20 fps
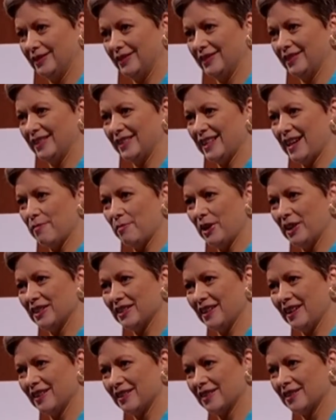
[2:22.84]
Does that make
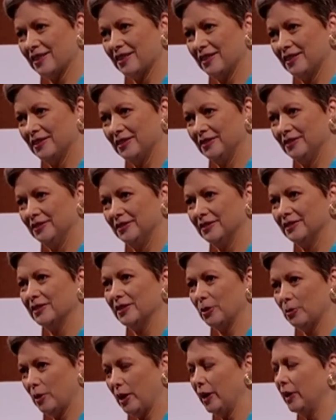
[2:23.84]
sense?
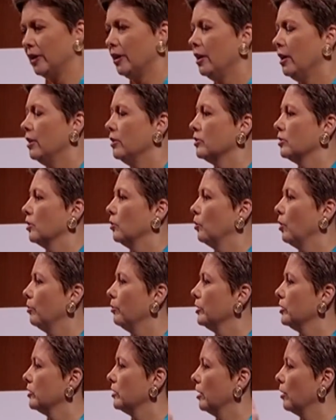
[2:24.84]
Right. So when
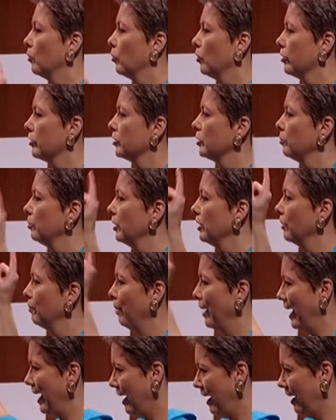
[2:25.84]
we start worshiping the
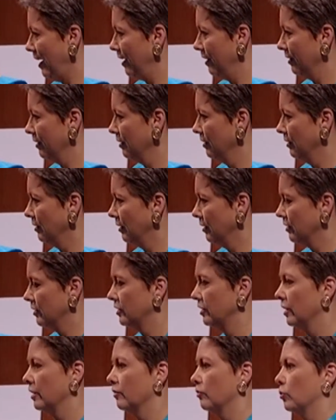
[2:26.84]
path,
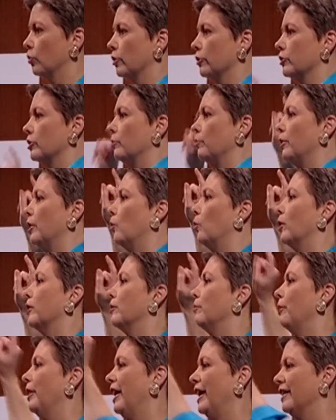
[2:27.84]
instead of worshiping where
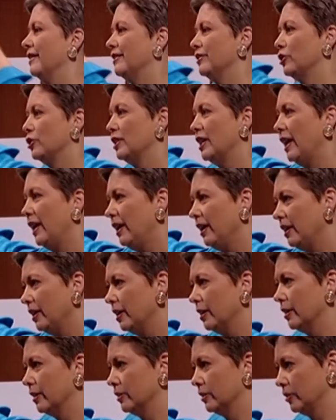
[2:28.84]
the path is
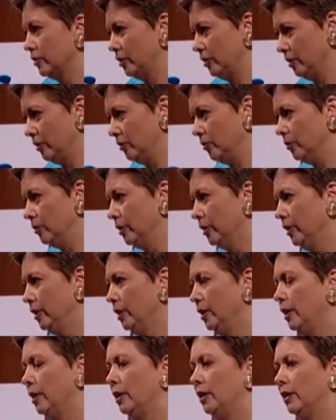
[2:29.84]
taking us to,
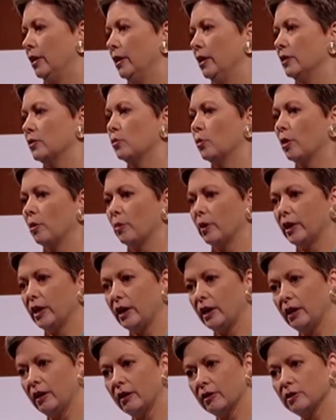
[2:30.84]
is where we're
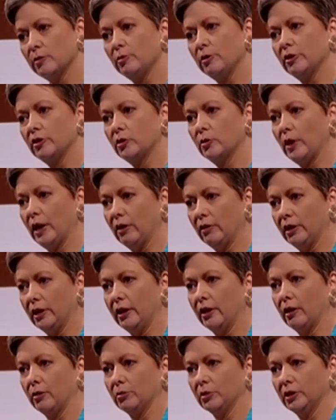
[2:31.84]
getting our spirituality
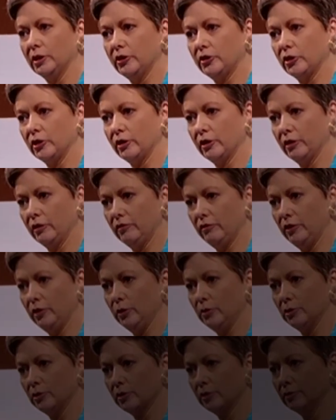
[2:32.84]
and our religion
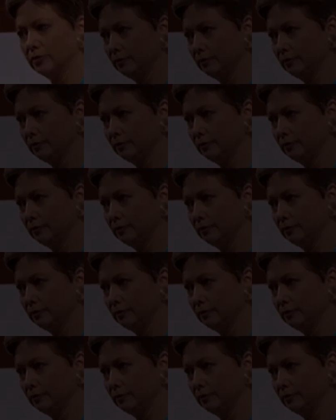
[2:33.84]
confused.